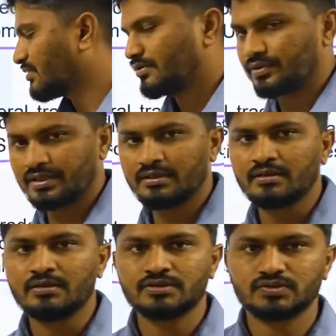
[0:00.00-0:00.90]
Okay,
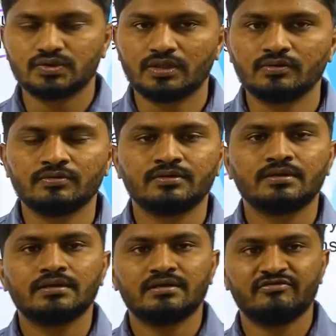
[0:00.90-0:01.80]
so now
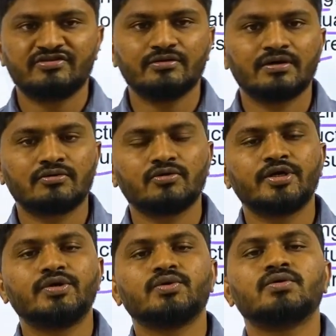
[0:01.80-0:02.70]
if you are
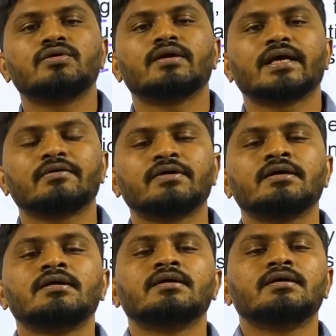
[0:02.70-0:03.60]
going to have a
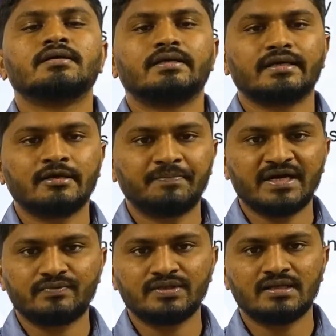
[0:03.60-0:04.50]
trade
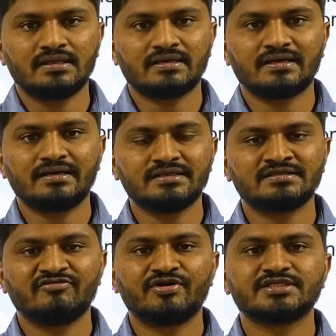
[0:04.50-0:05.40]
pact with other countries,
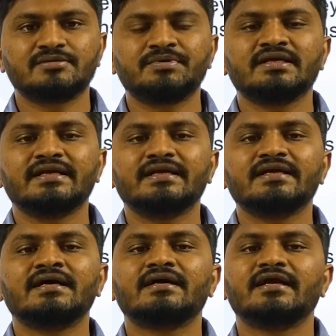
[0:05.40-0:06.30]
for example,
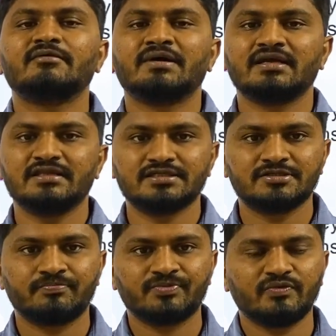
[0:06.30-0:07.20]
India and Bangladesh,
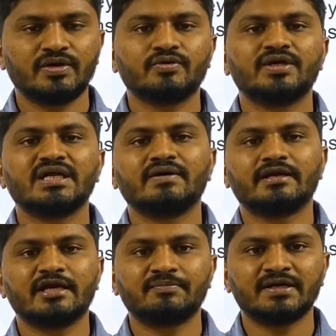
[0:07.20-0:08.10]
we are going to have a
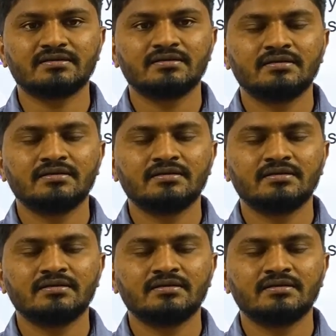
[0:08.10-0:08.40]
trade pact.